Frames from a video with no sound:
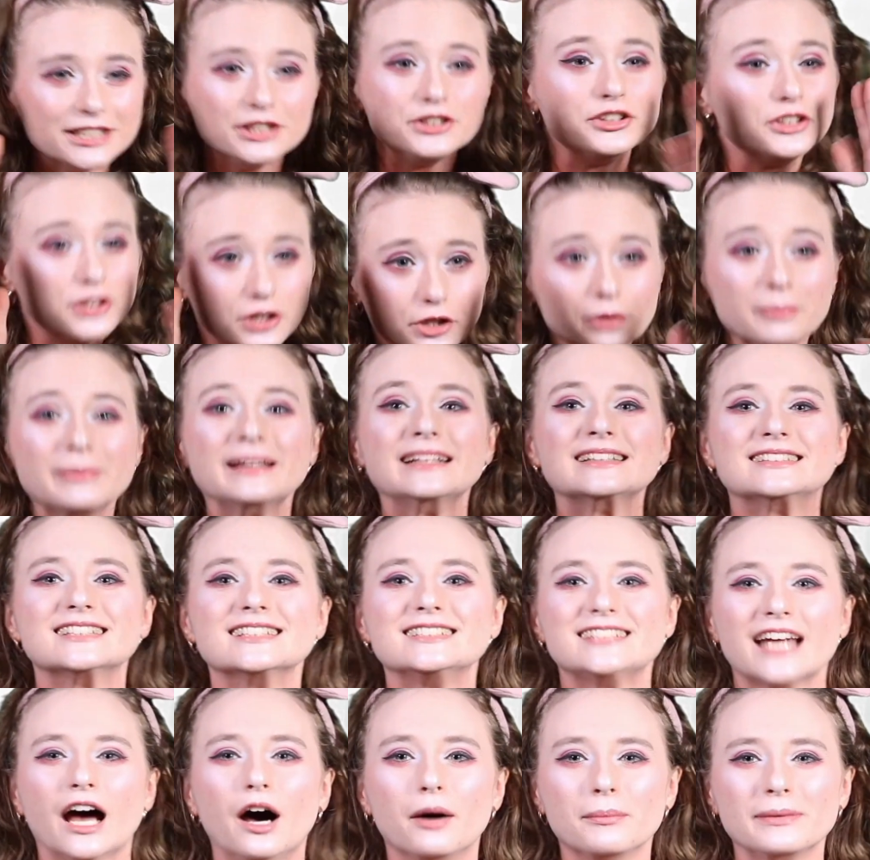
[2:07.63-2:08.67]
You mean
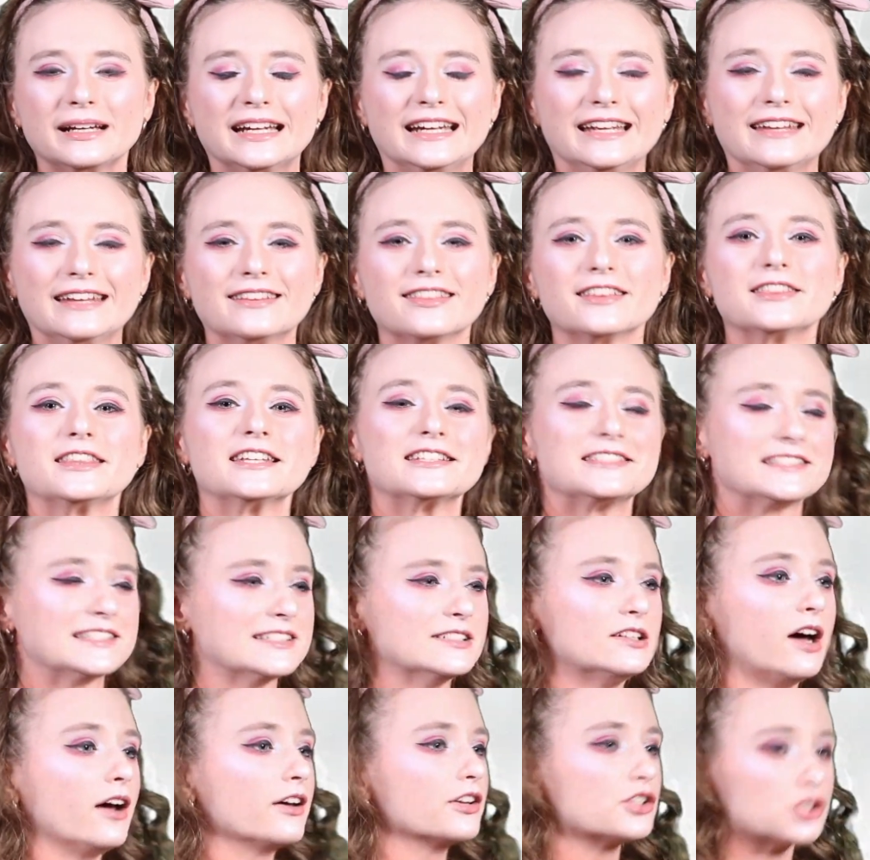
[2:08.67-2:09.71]
to tell me that this is
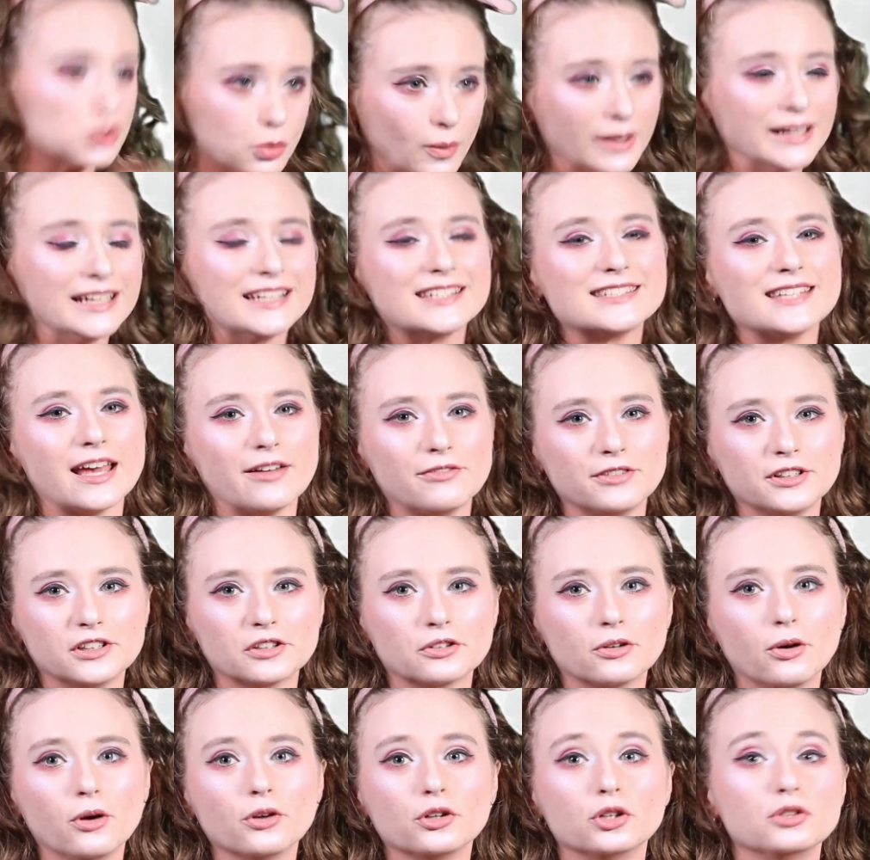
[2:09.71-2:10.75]
not a 27
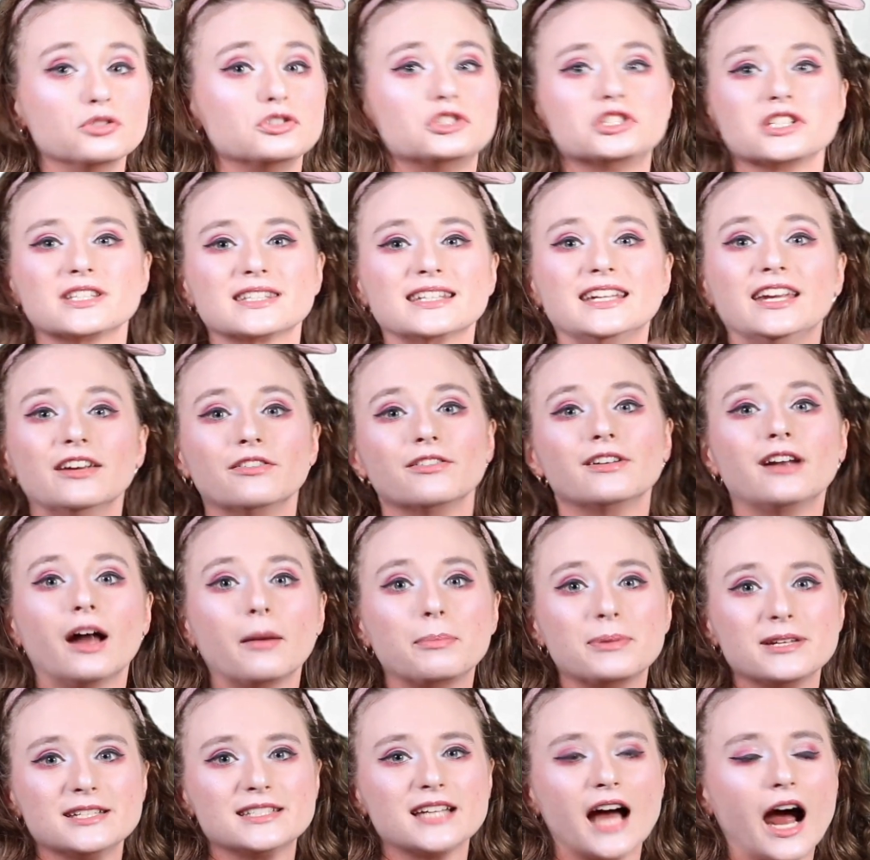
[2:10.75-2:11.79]
year old who's just given
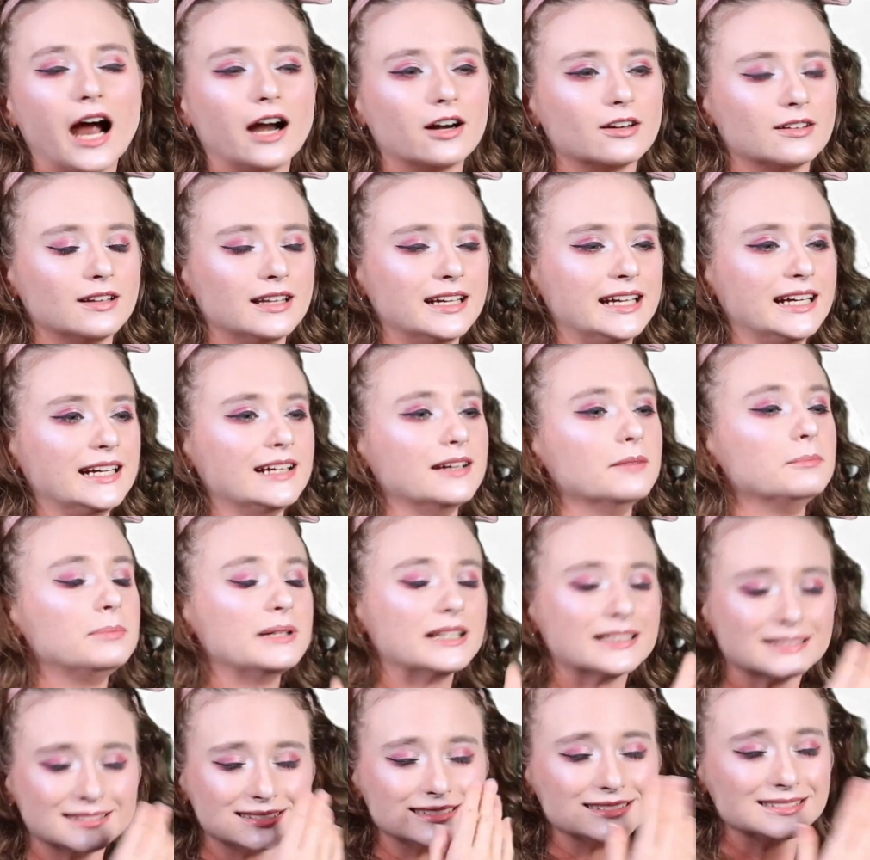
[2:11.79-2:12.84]
up entirely?
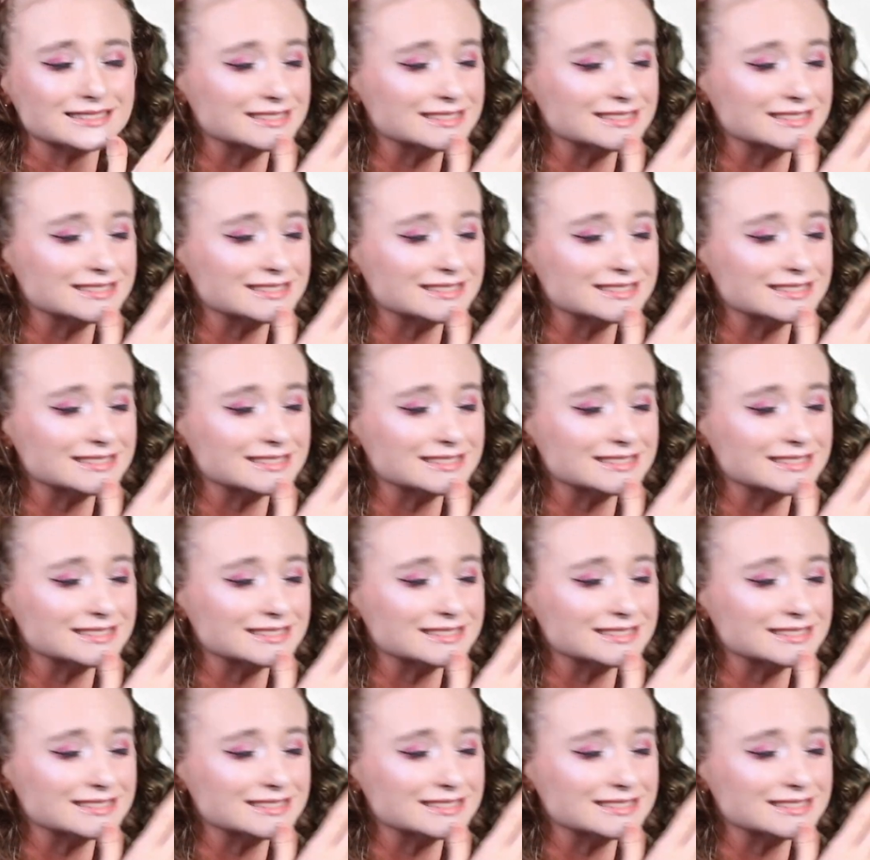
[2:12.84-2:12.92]
Because.